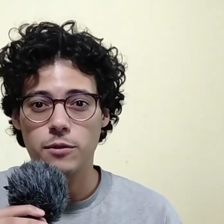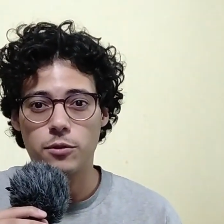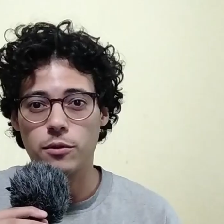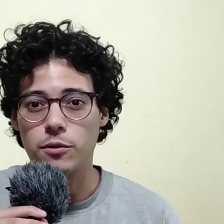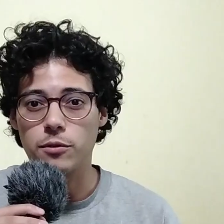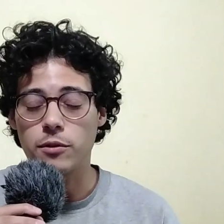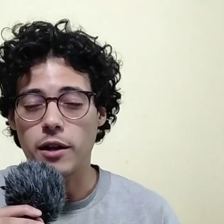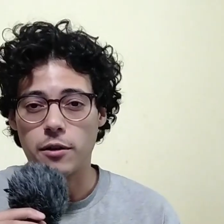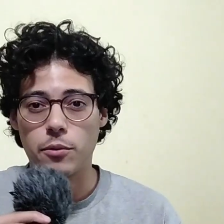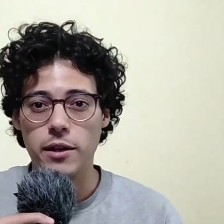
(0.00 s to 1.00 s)
to
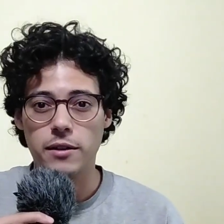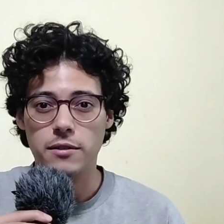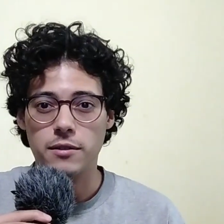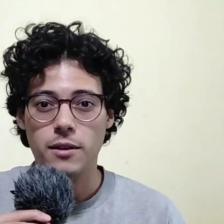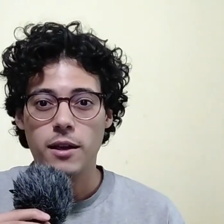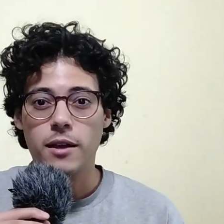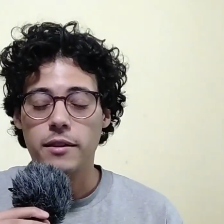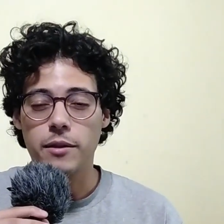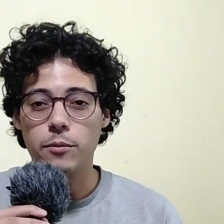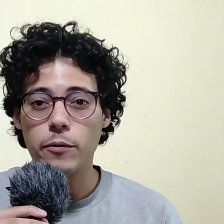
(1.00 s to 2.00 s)
that acquaintance.
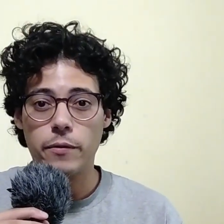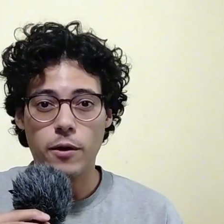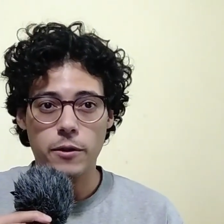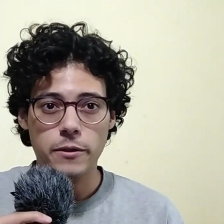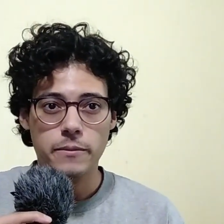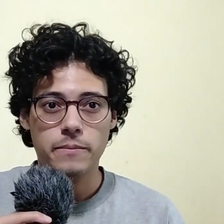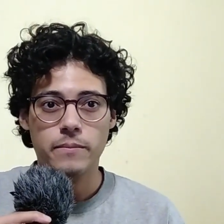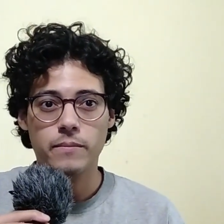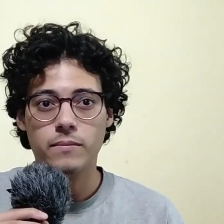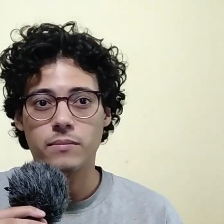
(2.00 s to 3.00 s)
They moved on,
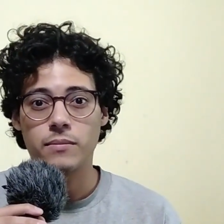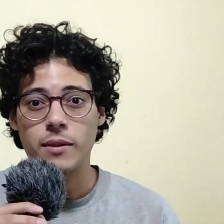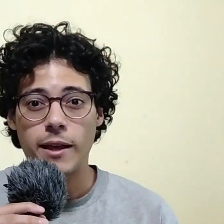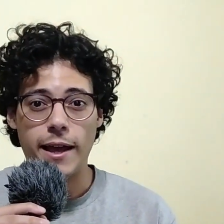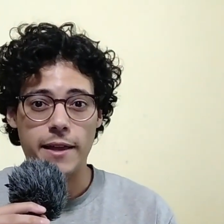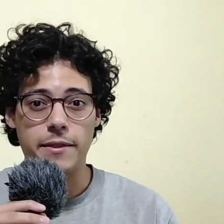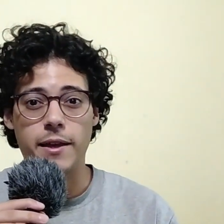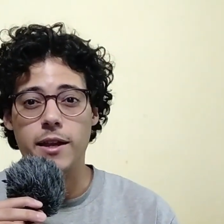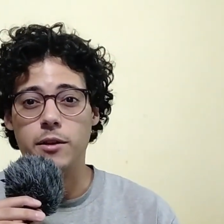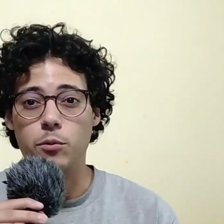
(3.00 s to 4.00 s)
and
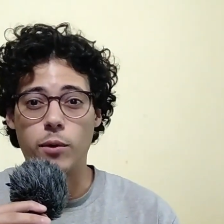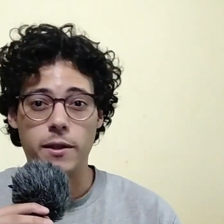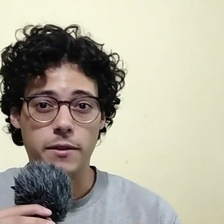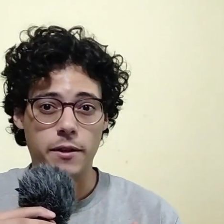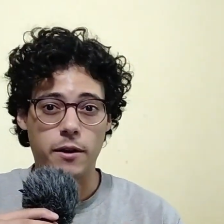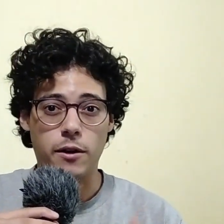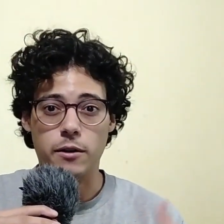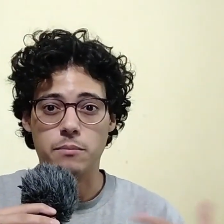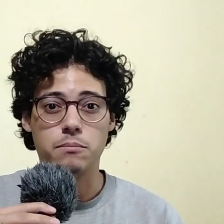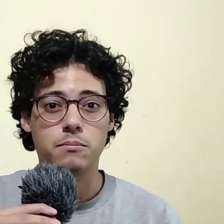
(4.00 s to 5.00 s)
then when they
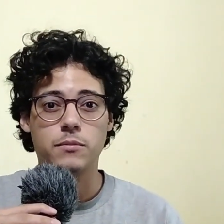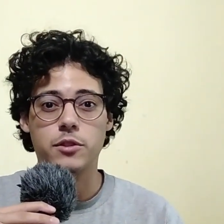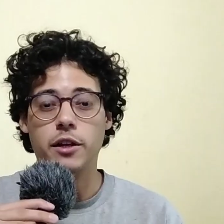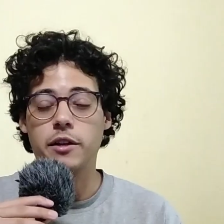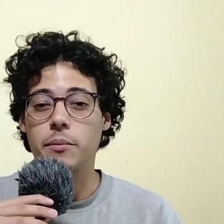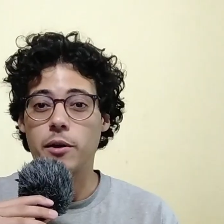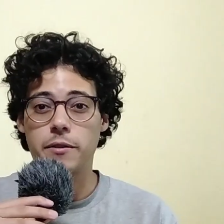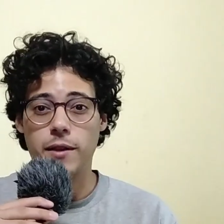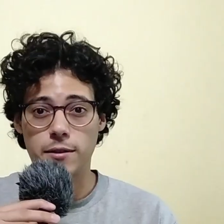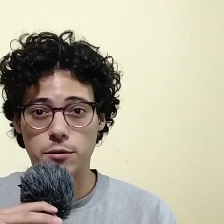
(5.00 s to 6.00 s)
are talking
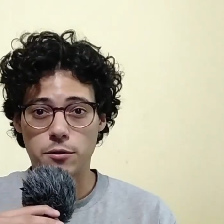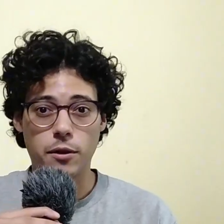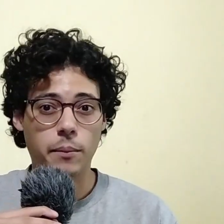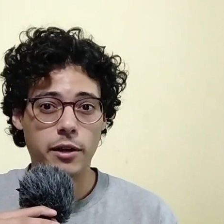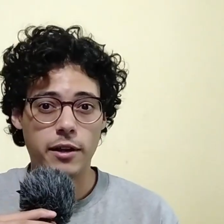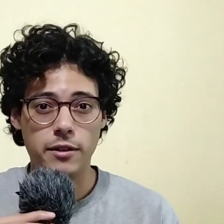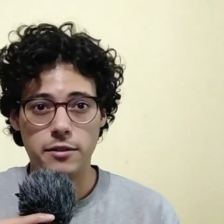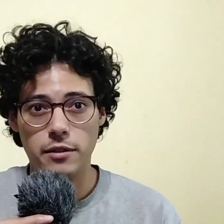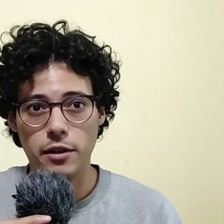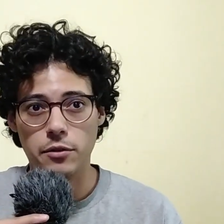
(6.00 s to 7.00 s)
about that to somebody
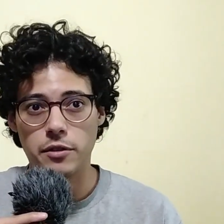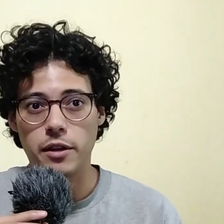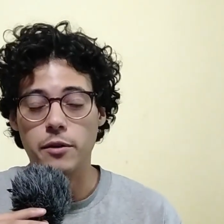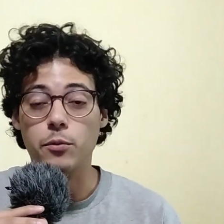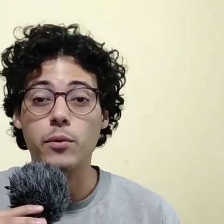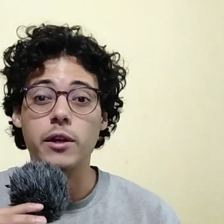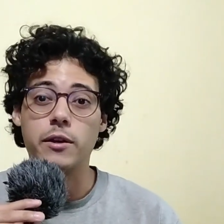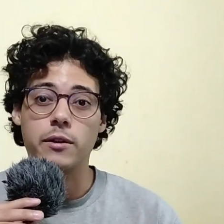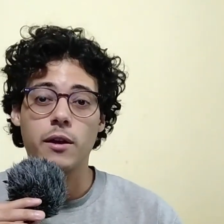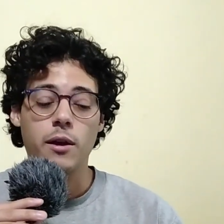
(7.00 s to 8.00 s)
else, they could say,
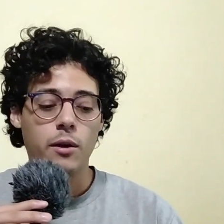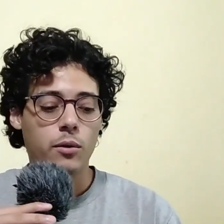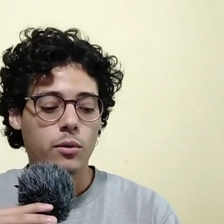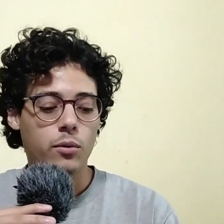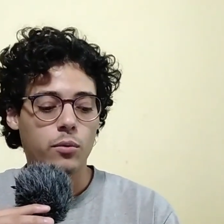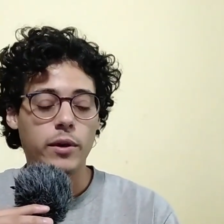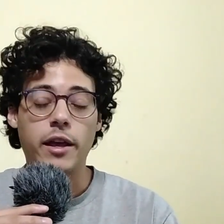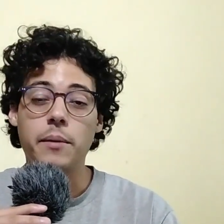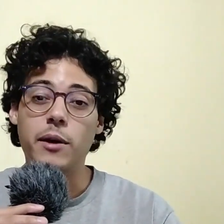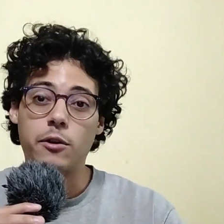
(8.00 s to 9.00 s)
we
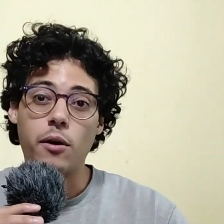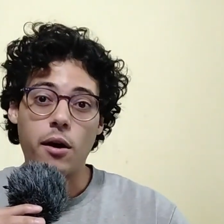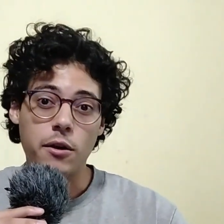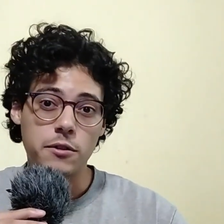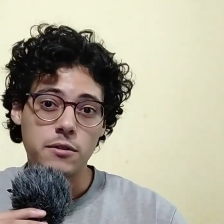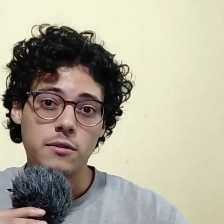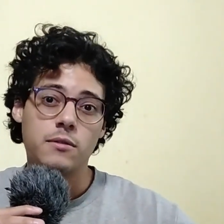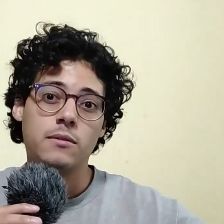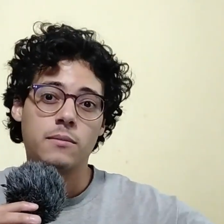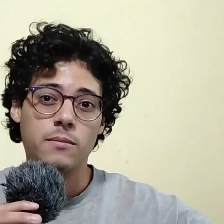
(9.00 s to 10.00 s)
came across
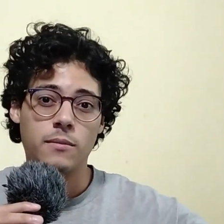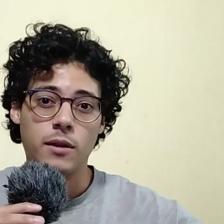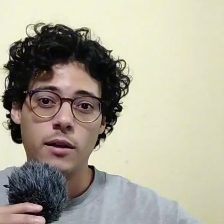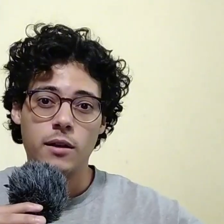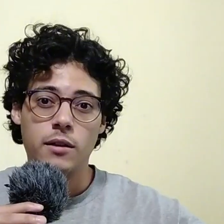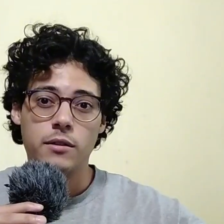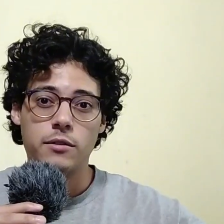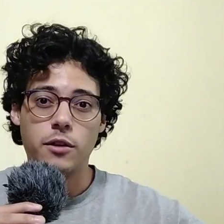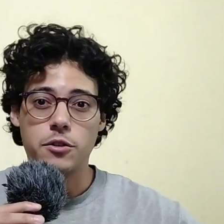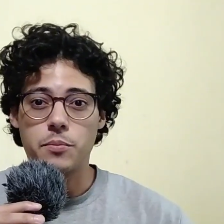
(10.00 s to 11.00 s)

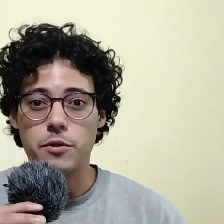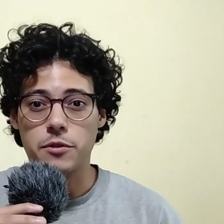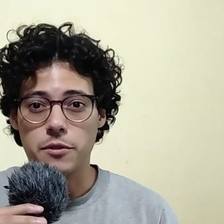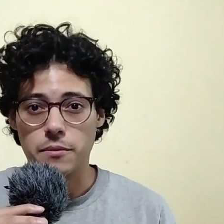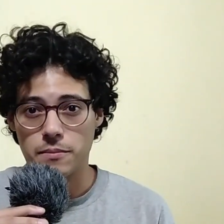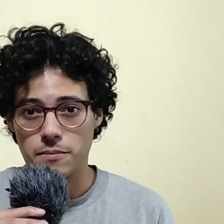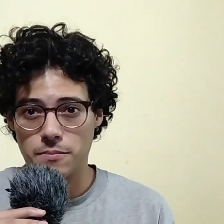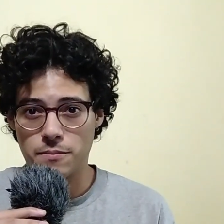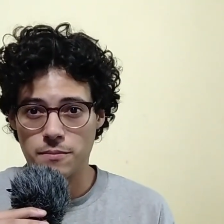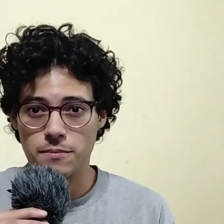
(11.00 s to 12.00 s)
such person.
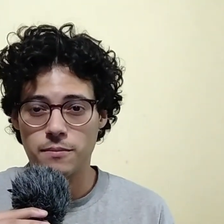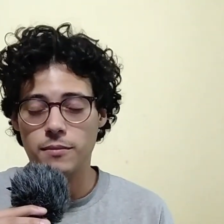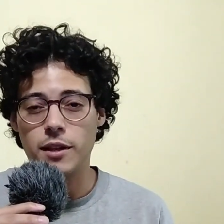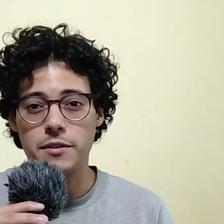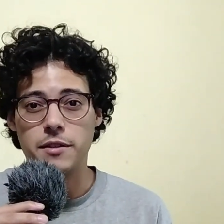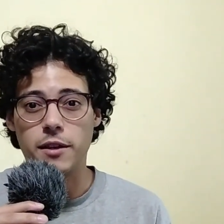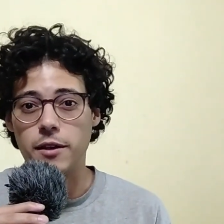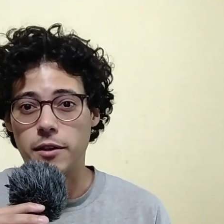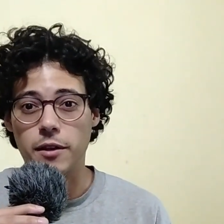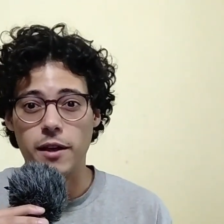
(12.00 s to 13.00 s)
Let's
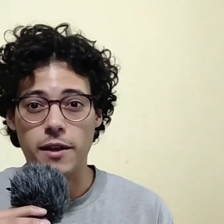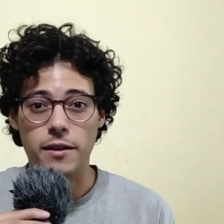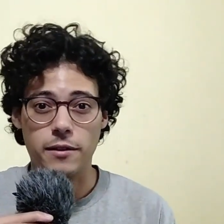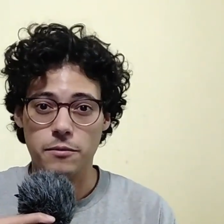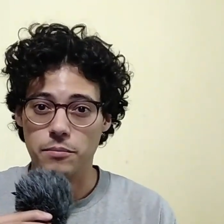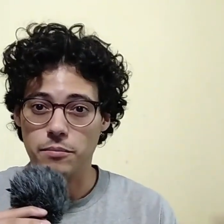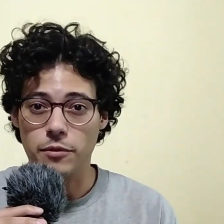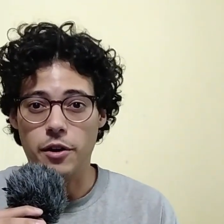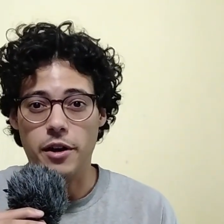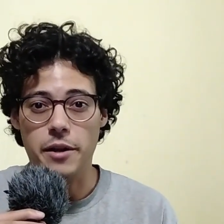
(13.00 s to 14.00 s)
say
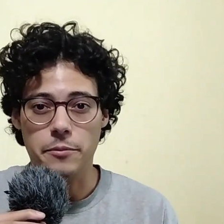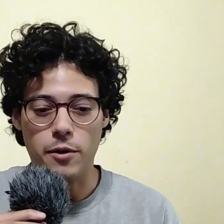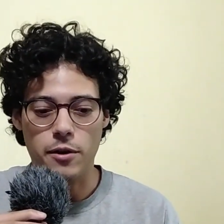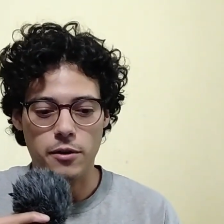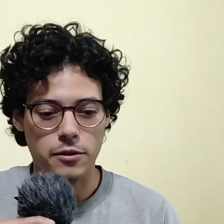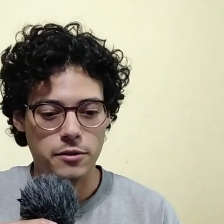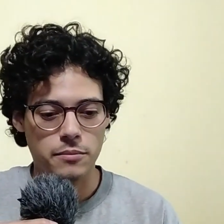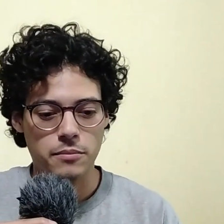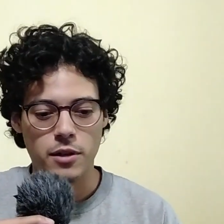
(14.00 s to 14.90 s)
their name was